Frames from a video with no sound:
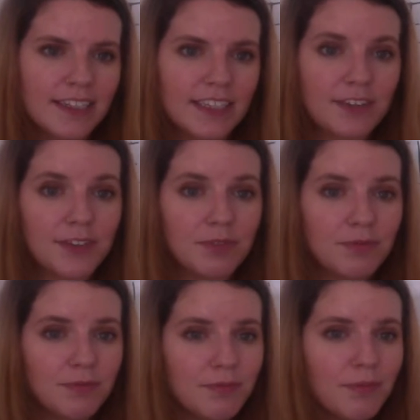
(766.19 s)
if
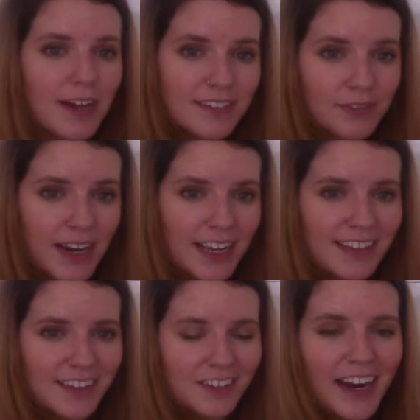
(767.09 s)
it was raining,
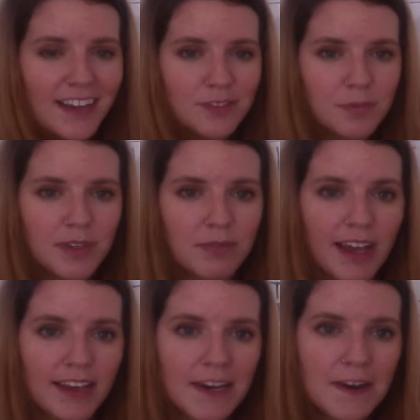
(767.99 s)
then the grass would be
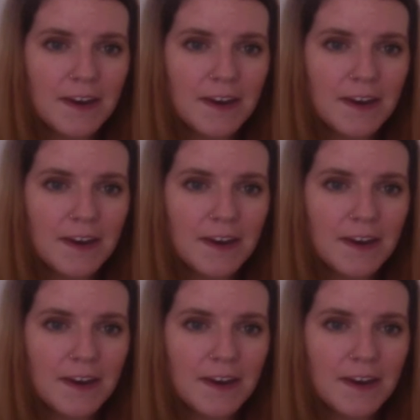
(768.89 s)
wet?